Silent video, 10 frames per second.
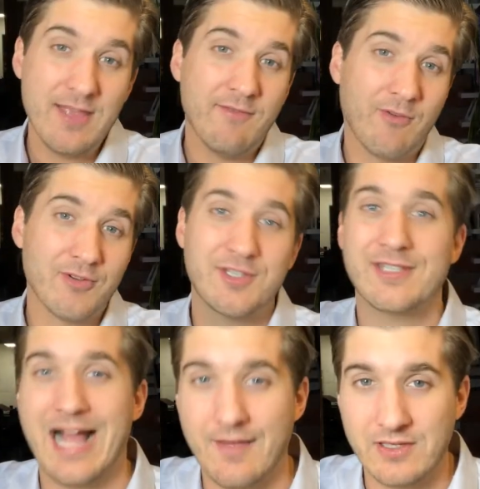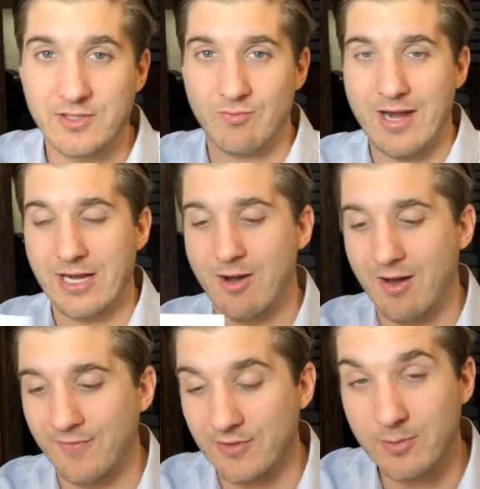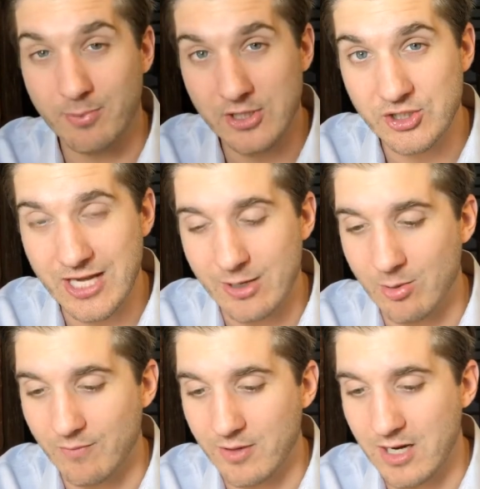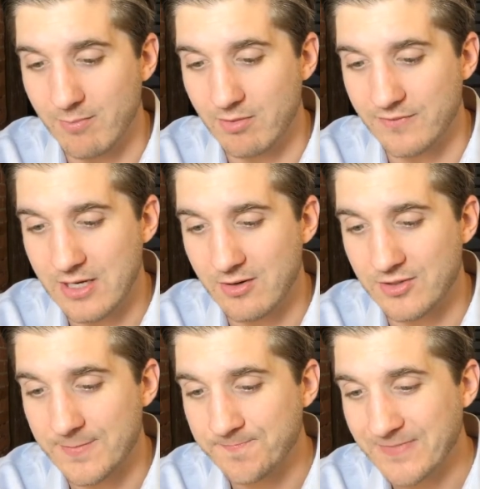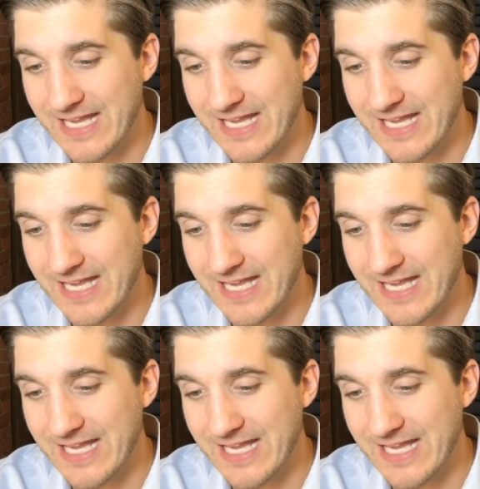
versus having to write it off and depreciate it over a number of years,